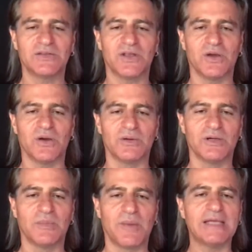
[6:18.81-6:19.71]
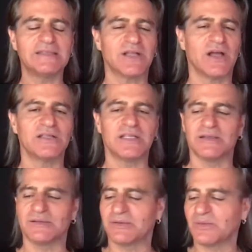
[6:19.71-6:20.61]
to you based on
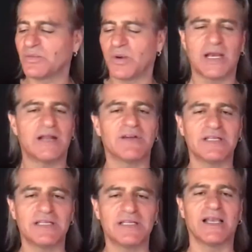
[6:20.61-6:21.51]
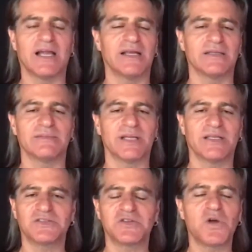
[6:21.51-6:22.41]
whatever they learned,
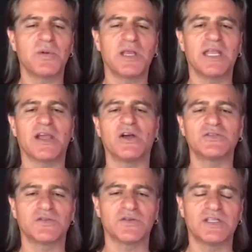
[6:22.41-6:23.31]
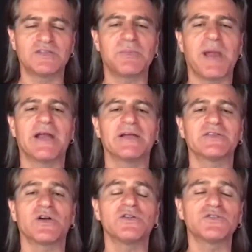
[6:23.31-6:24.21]
because nobody goes to this
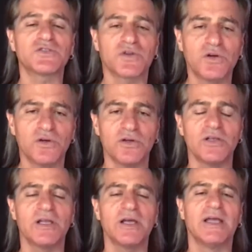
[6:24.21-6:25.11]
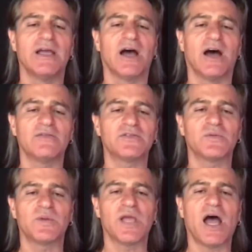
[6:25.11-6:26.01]
parental school of to
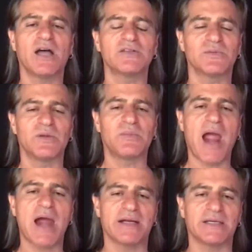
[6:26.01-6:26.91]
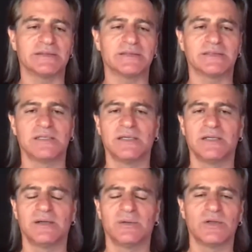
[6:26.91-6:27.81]
be how to be parents.
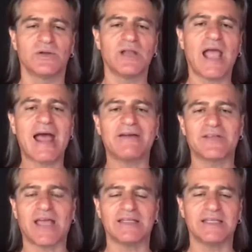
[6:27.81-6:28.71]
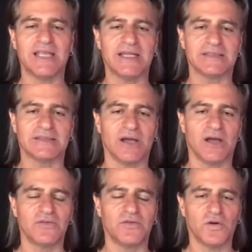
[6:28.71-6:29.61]
We don't have that yet,
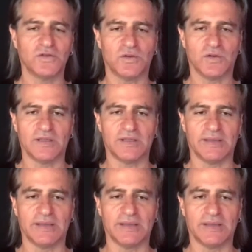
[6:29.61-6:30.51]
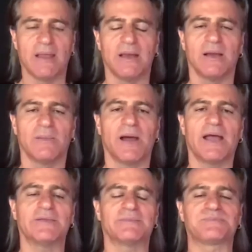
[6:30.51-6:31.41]
unfortunately. But